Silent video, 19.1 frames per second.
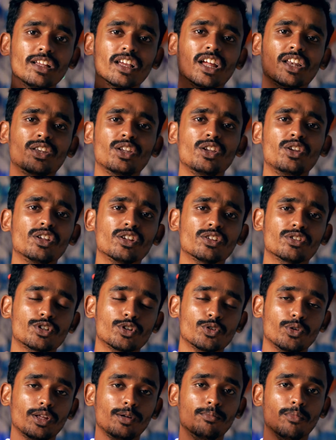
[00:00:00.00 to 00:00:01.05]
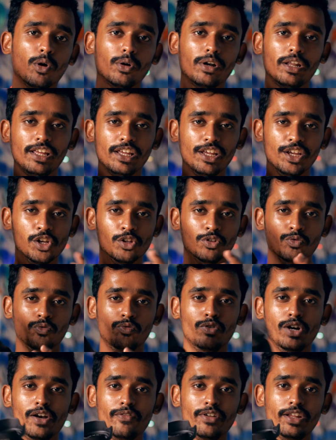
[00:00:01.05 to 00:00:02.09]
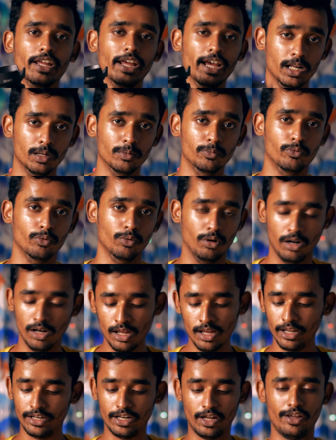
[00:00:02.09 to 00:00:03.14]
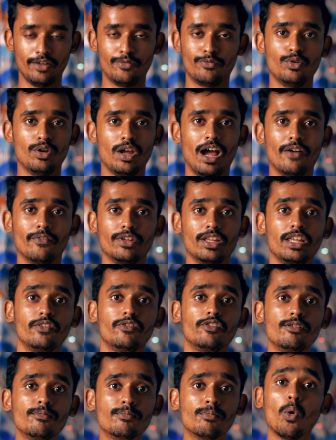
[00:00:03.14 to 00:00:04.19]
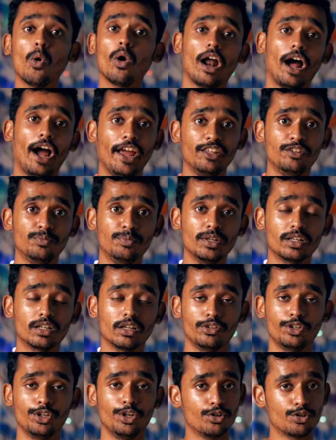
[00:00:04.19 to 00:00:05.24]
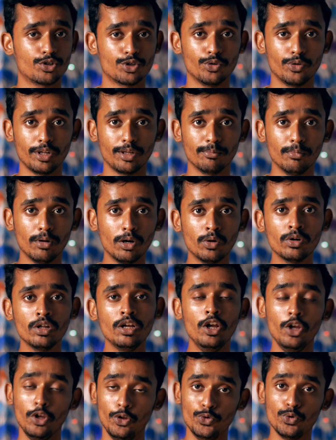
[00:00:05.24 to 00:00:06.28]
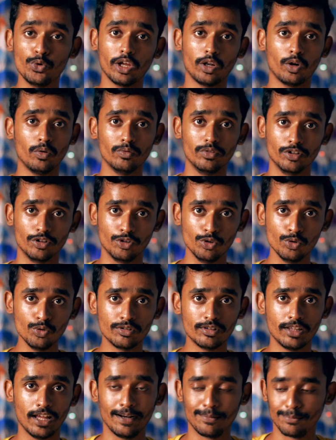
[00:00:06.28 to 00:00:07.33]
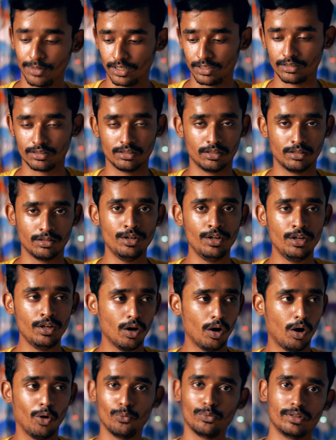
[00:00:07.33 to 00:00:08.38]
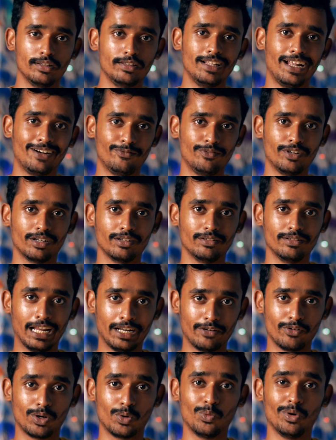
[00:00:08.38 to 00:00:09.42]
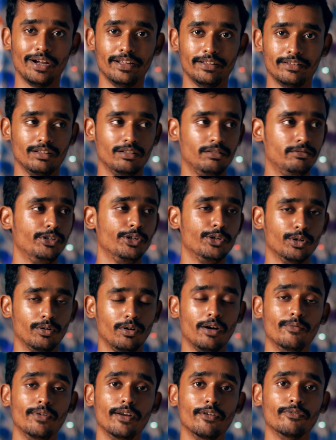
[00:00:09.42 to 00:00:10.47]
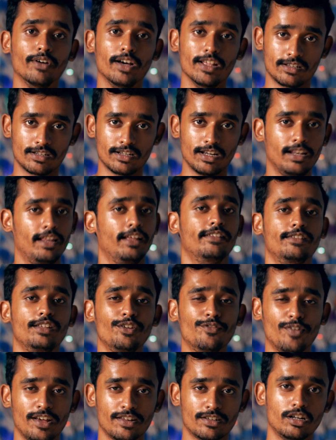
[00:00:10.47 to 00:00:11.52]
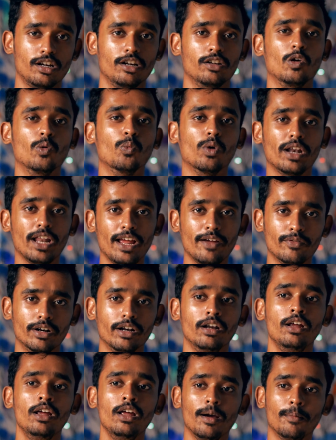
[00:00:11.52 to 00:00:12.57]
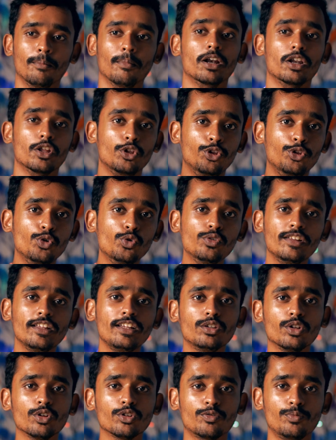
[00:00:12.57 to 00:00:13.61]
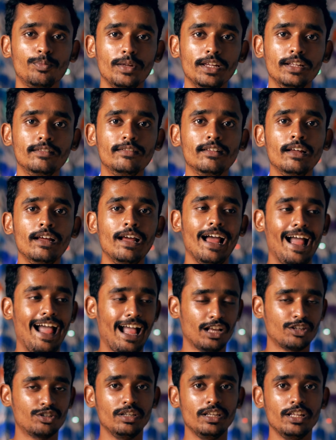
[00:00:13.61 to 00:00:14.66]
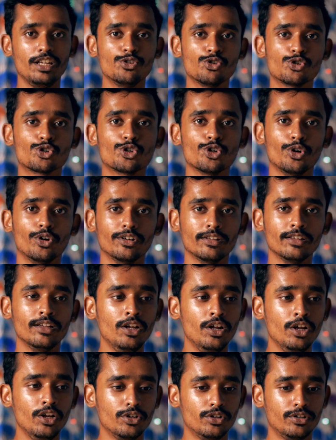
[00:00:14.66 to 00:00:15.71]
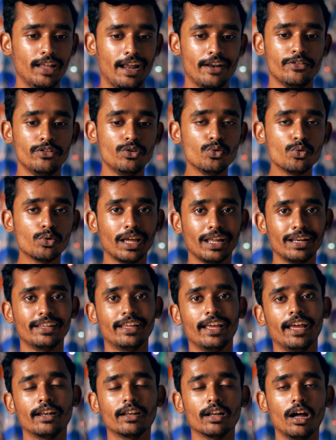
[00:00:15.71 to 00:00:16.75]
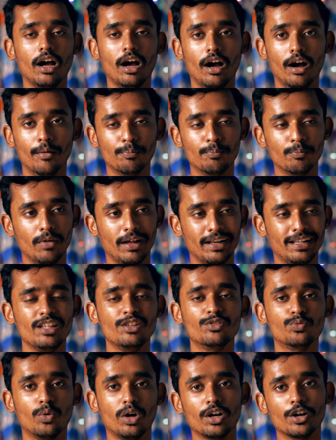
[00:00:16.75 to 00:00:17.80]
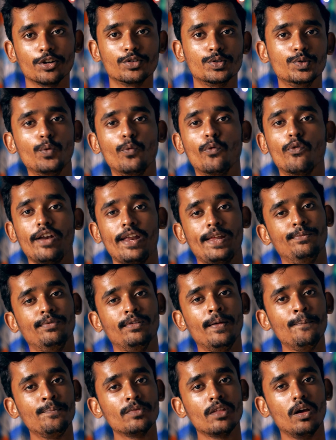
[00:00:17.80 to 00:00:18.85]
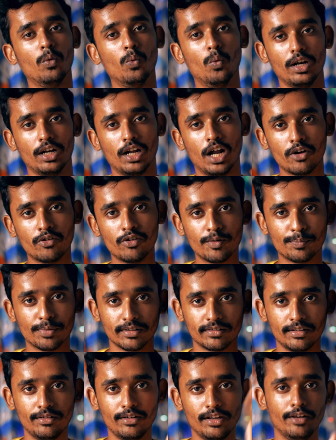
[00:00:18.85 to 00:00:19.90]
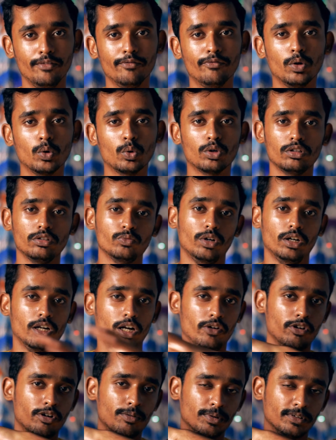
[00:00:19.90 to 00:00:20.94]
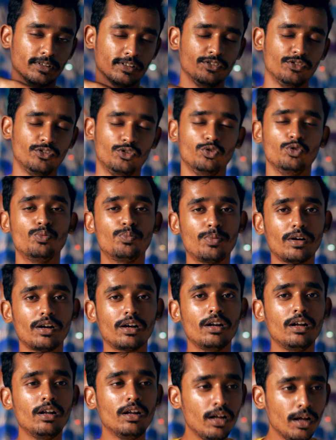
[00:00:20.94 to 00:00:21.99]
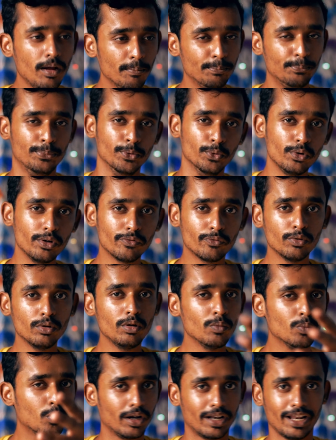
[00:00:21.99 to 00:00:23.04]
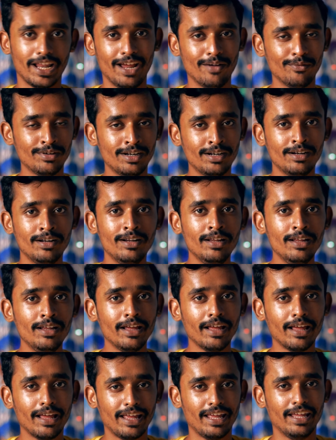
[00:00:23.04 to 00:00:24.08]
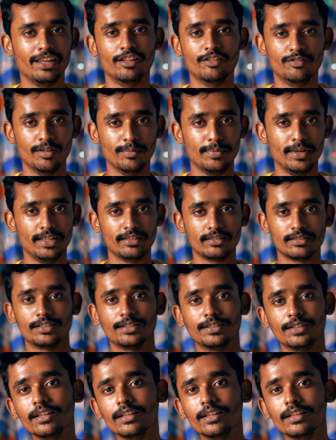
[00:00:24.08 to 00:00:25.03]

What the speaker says: continuous shooting mode is very helpful. Now if you have even more high speed continuous shooting mode, you can always use that, but obviously that requires a, you know, a very fast card like C fast cards or whatever. But using those speeds actually ensures that you can get at least 1 or 2 frames 100% in focus, 100% super beautiful, whatever. It is the best.